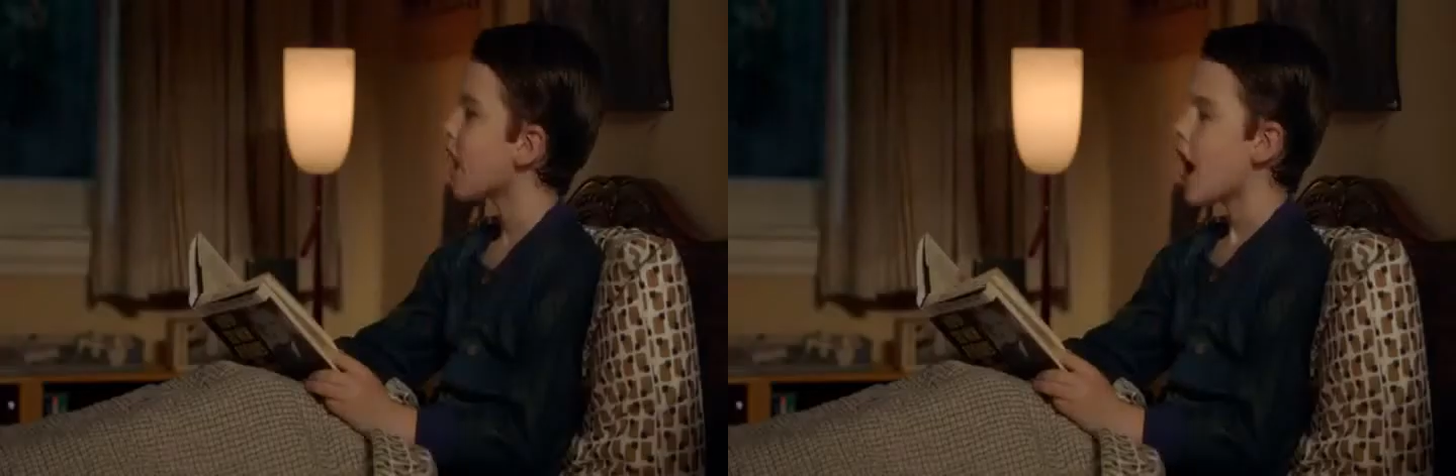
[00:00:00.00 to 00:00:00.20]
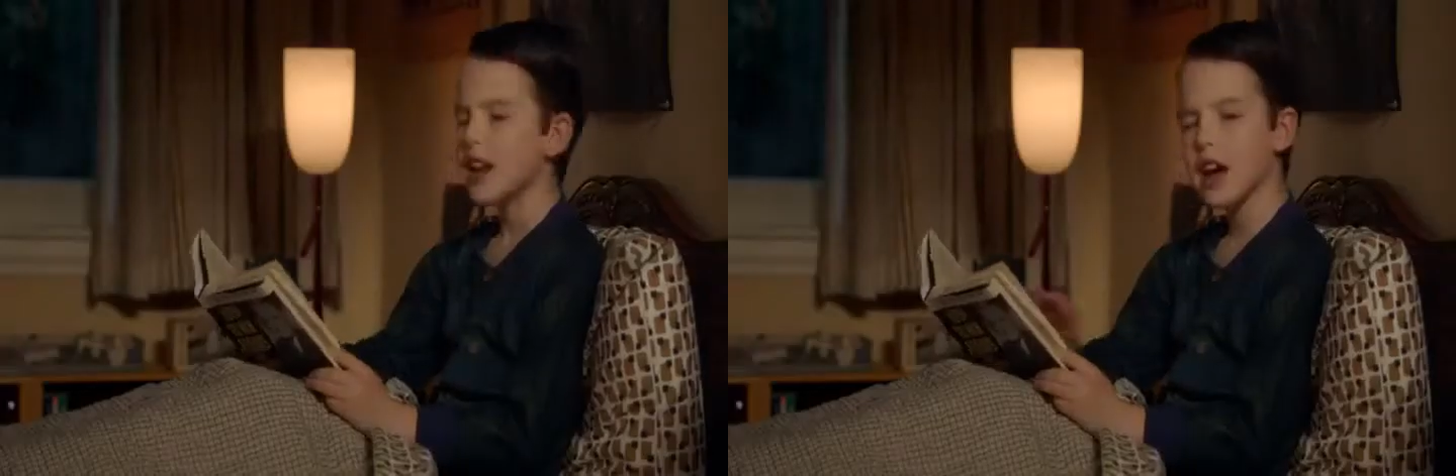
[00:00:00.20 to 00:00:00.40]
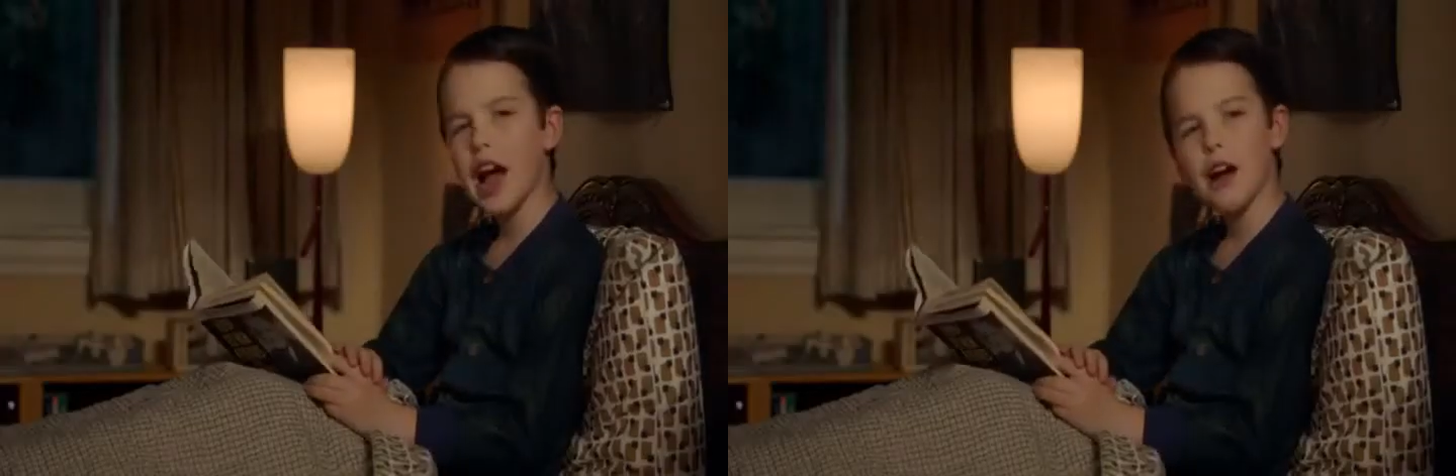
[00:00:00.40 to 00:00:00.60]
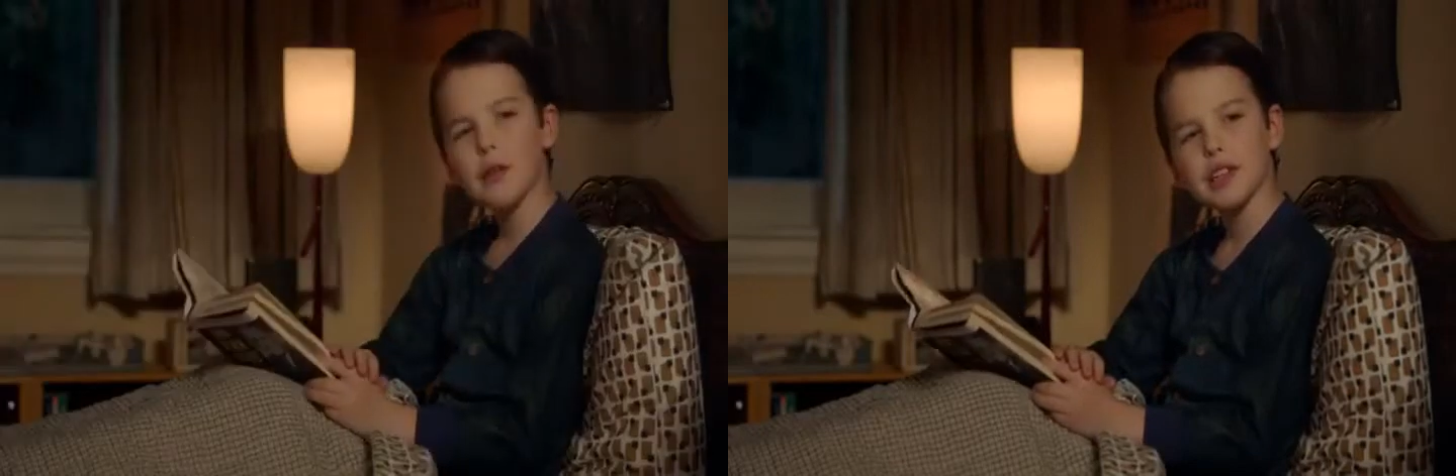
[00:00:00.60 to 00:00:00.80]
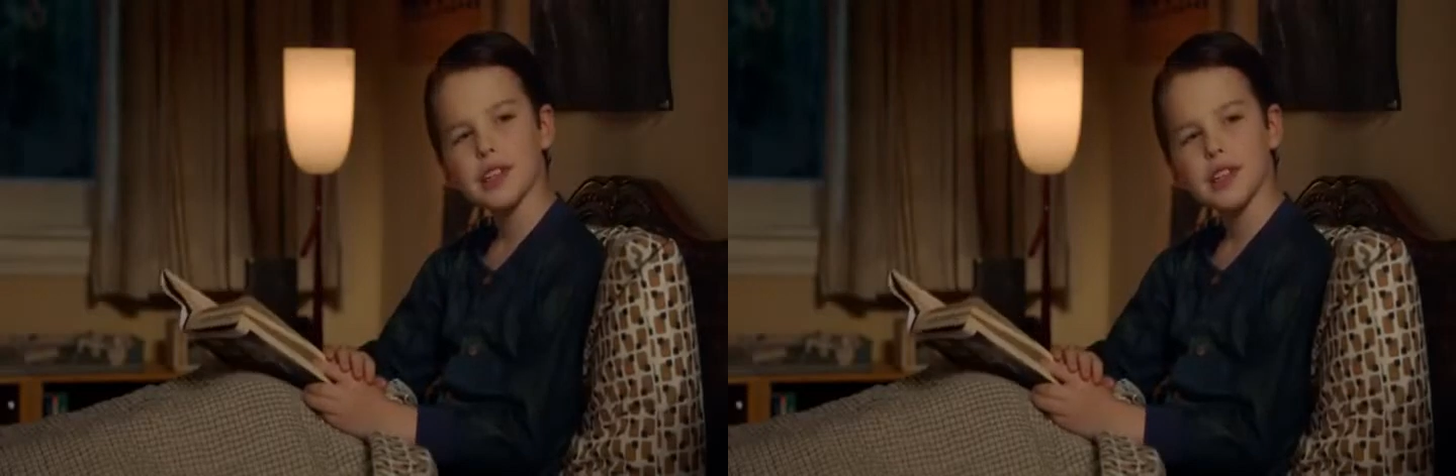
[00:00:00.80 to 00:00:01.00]
now, how
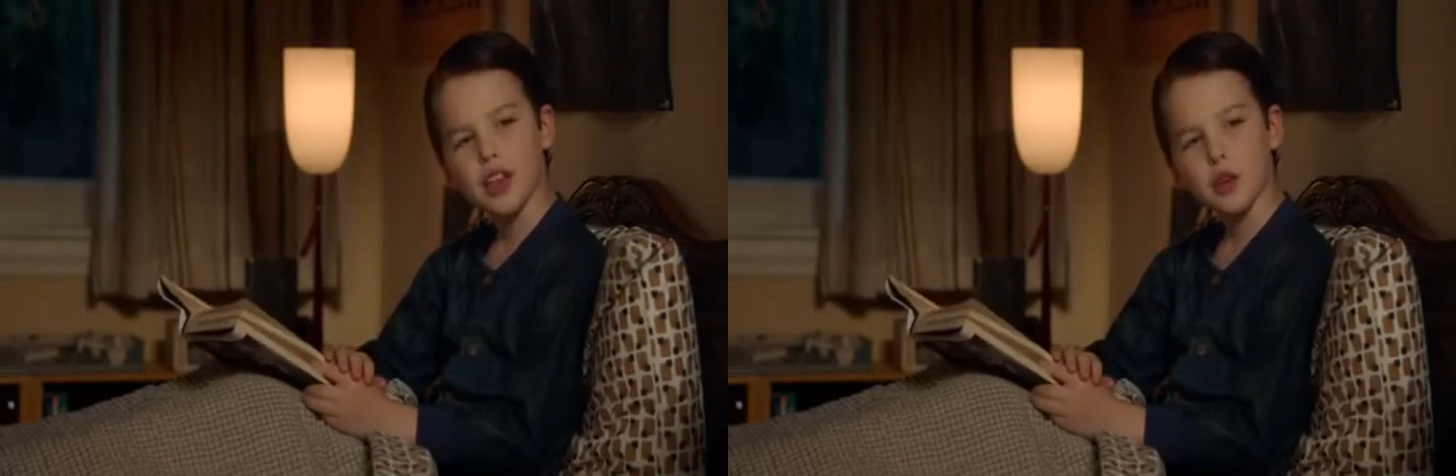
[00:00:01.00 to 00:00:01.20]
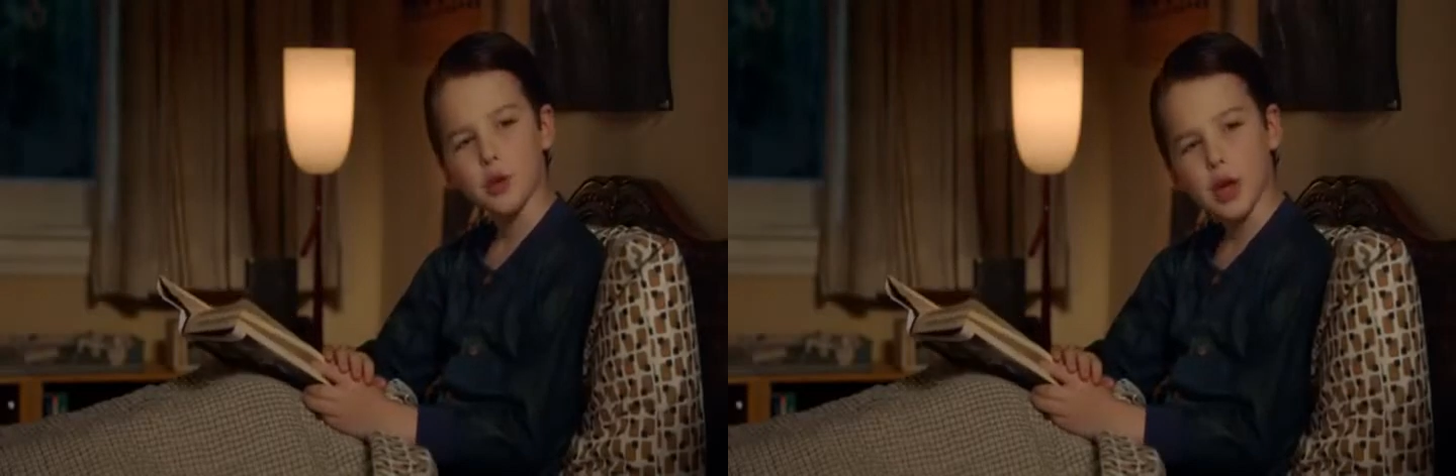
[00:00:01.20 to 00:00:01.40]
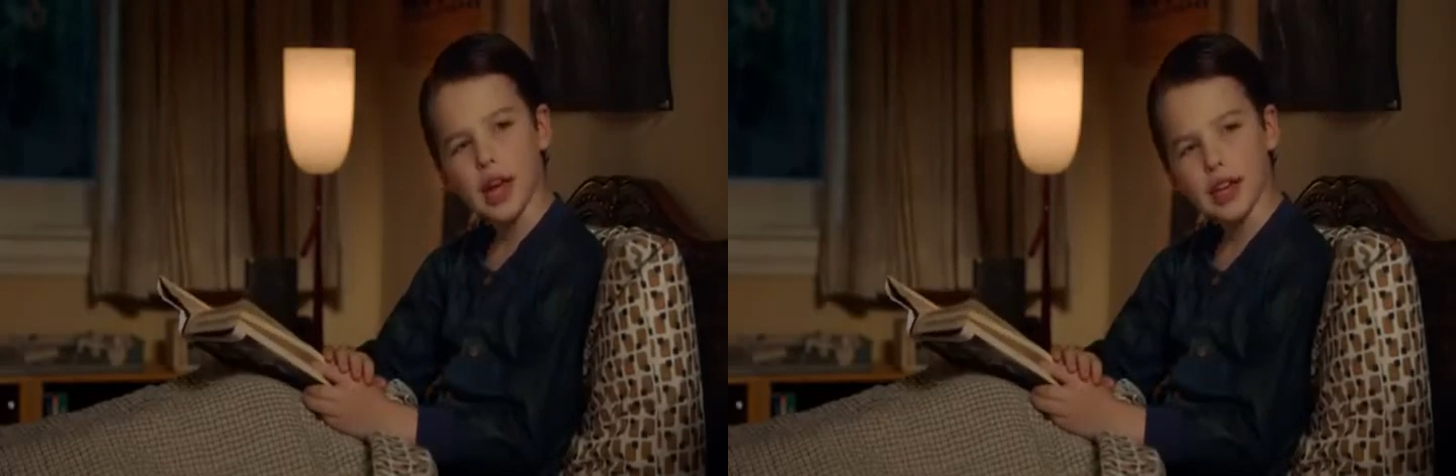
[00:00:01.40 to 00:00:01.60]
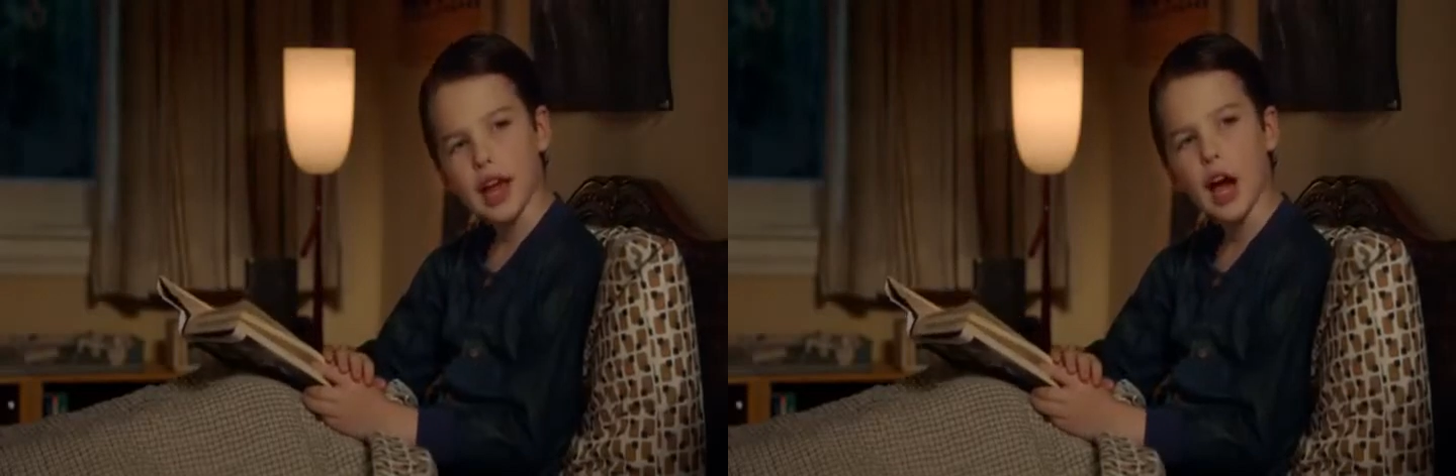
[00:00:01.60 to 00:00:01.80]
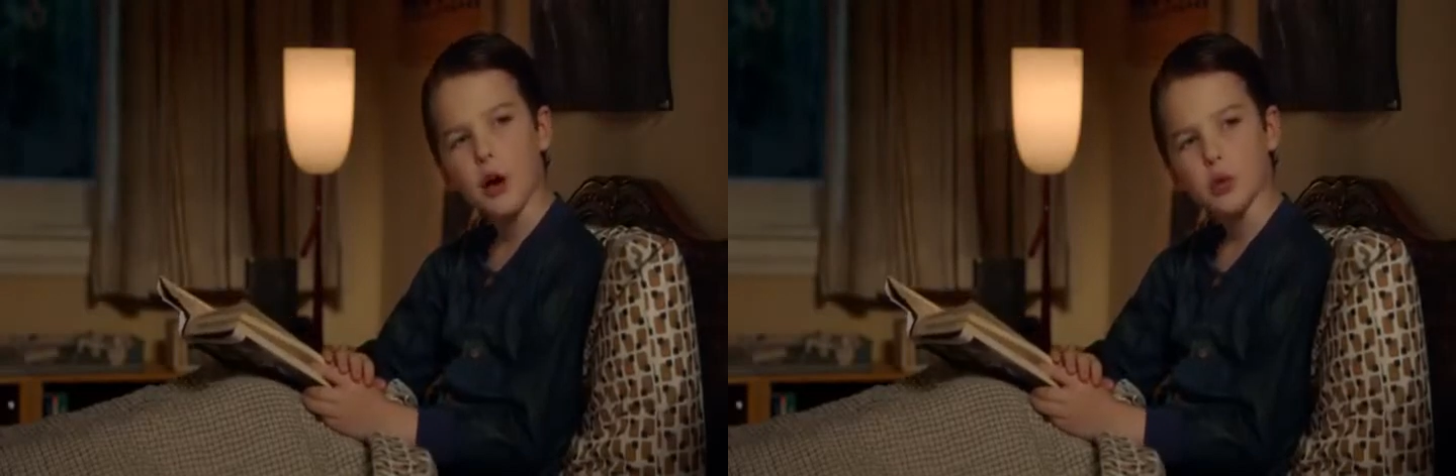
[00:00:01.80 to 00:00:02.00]
is it that you can't
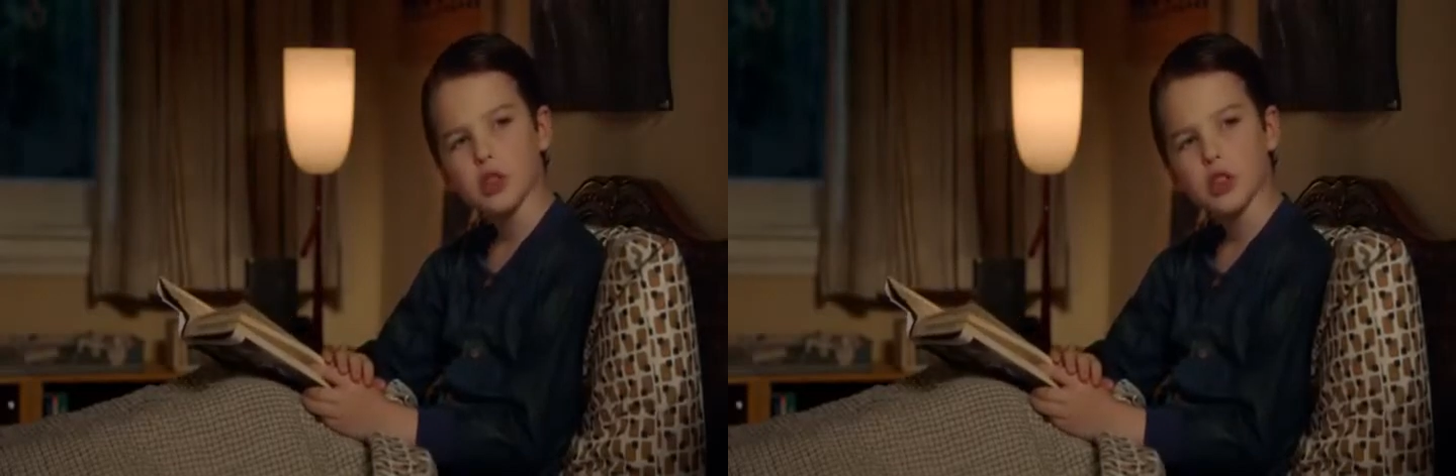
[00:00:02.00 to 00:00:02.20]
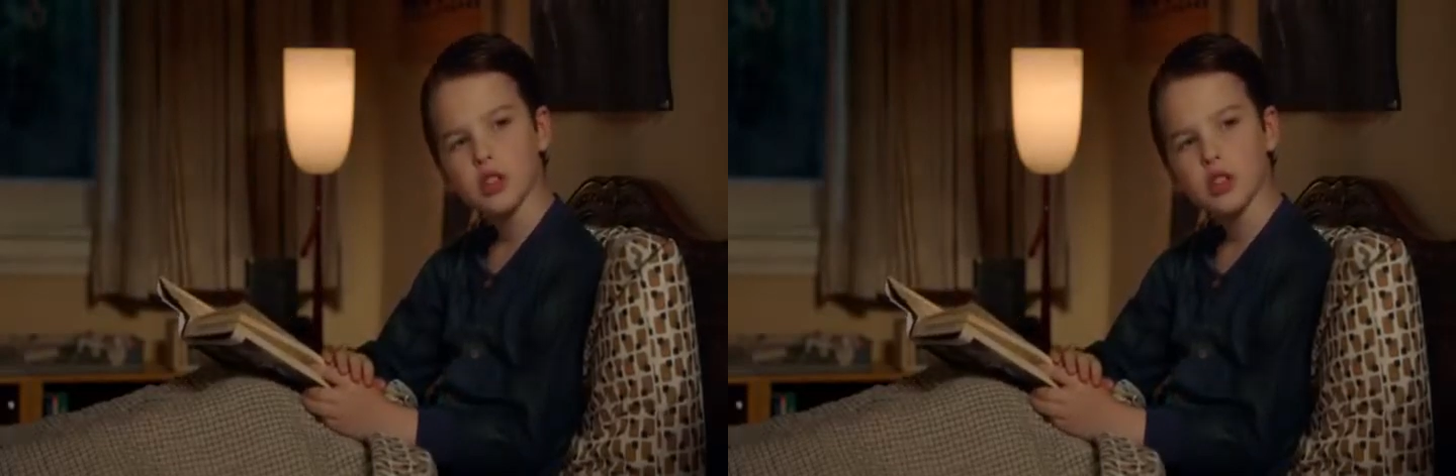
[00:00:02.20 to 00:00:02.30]
count?